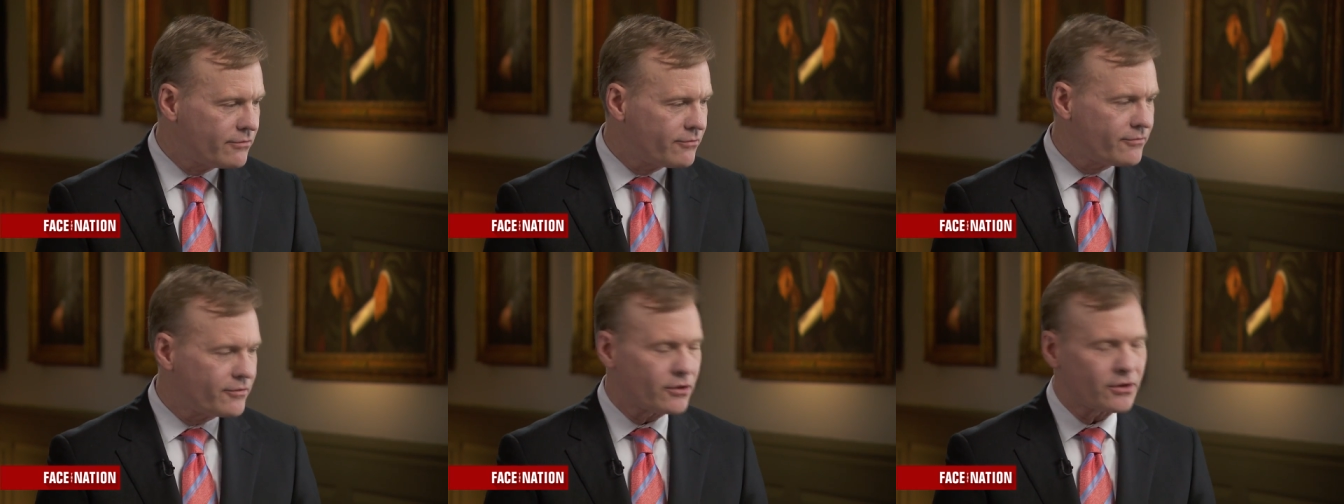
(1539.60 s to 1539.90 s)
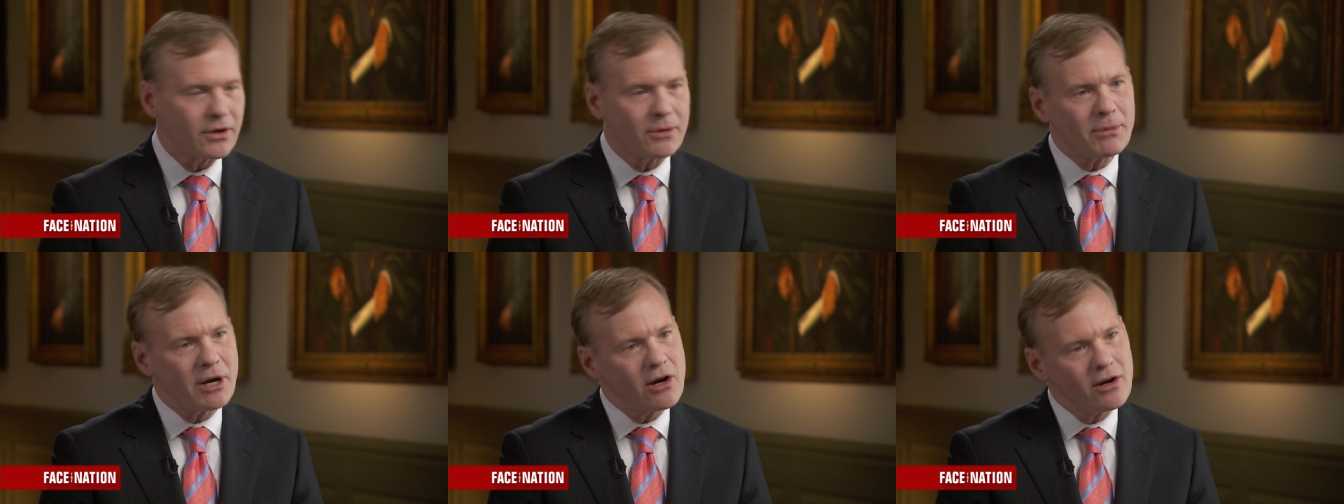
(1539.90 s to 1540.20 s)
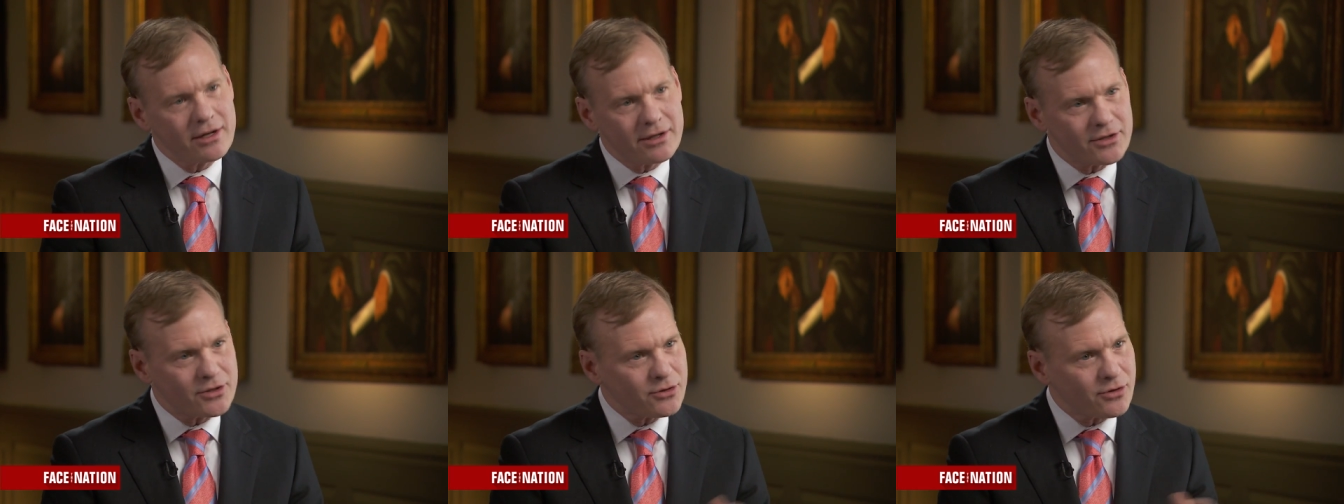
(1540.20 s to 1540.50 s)
For
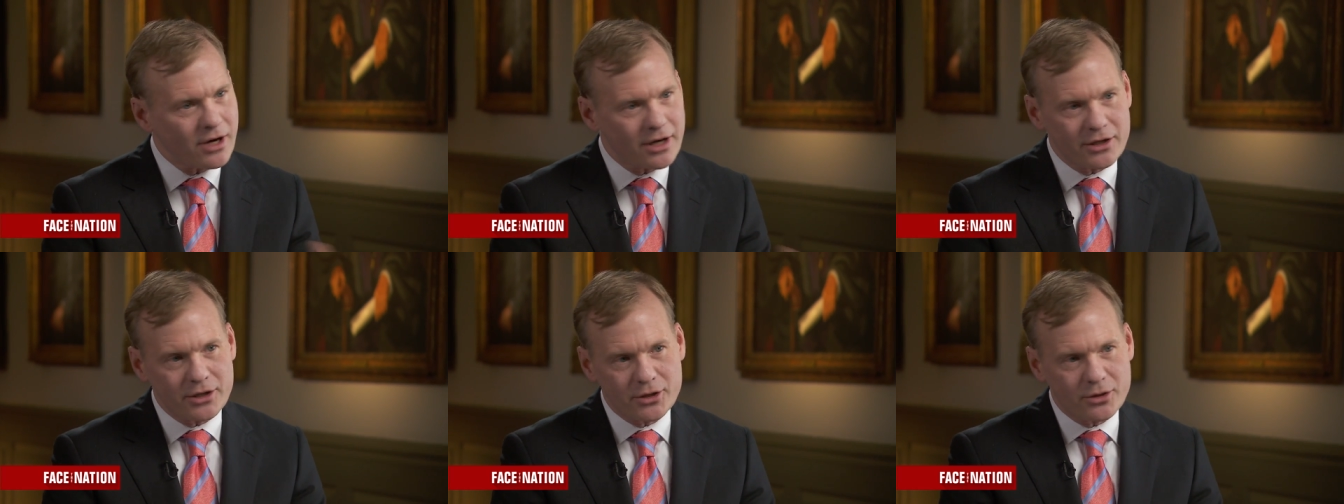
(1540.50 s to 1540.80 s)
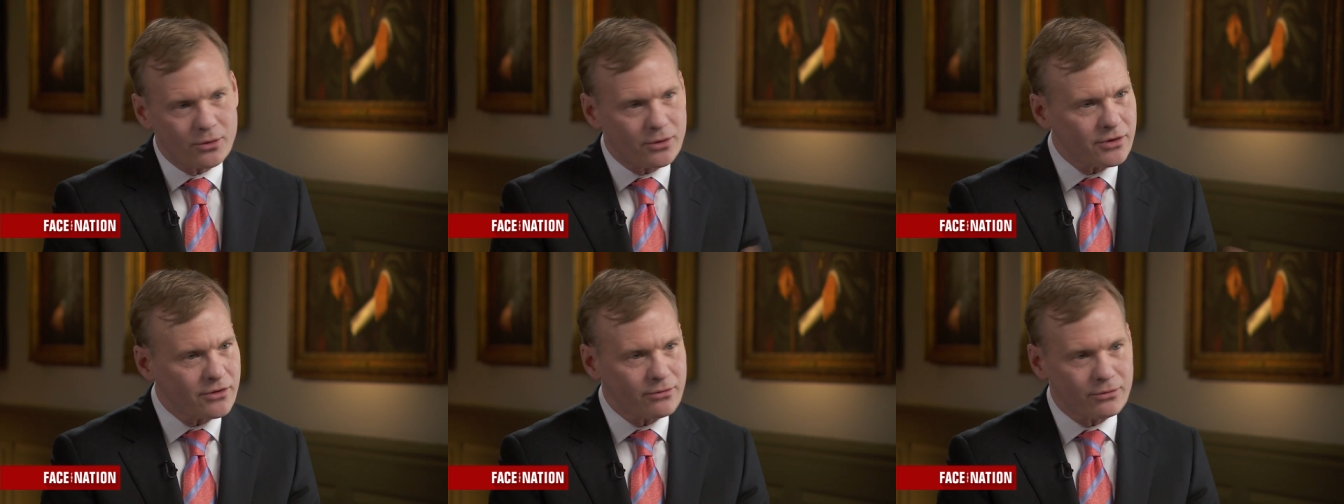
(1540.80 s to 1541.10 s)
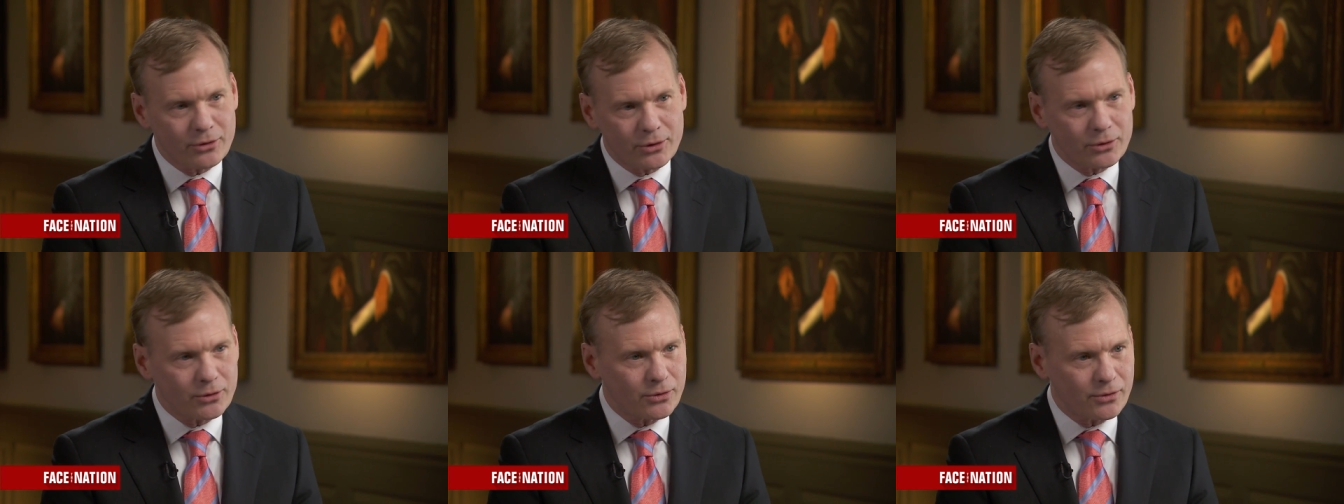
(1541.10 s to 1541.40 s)
Americans trying to sort
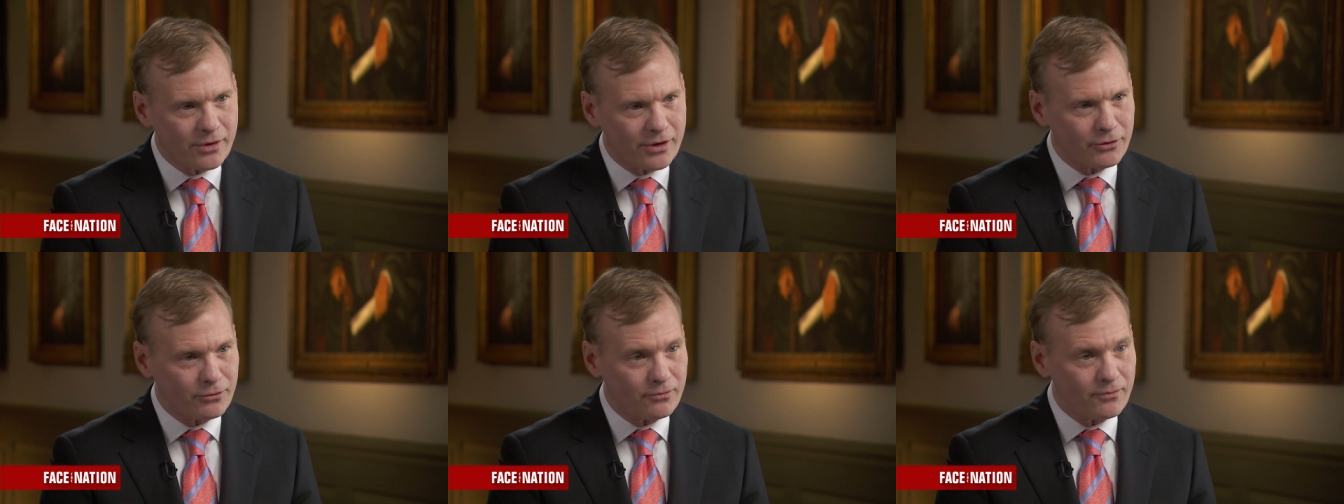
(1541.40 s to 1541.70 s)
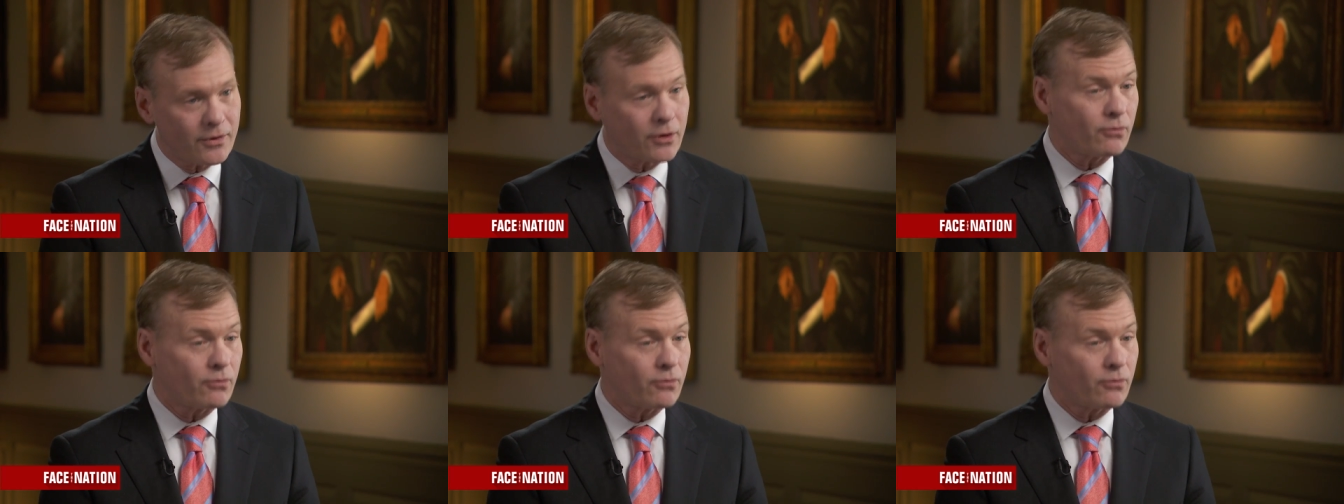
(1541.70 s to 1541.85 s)
through the,